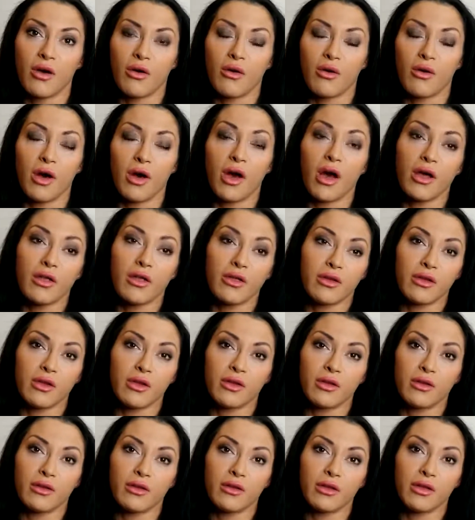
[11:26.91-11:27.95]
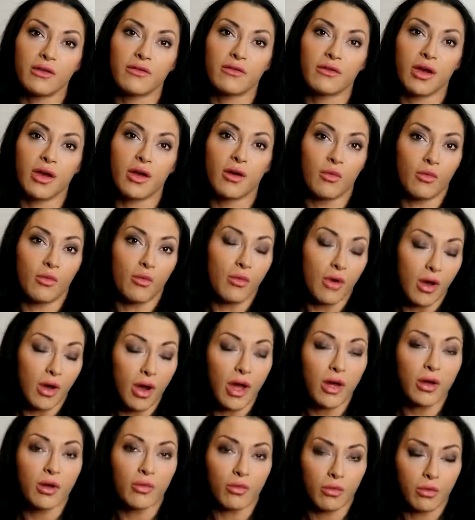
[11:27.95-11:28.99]
or either
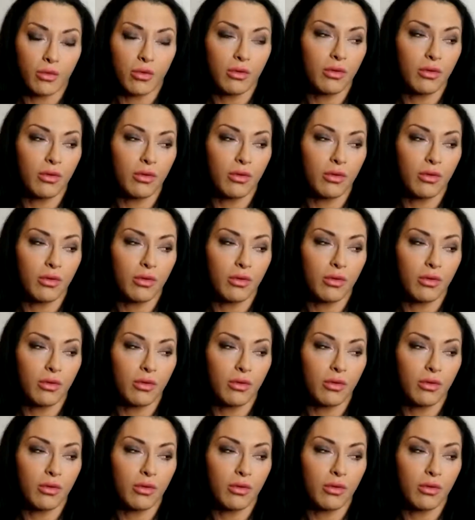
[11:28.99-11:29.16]
I'll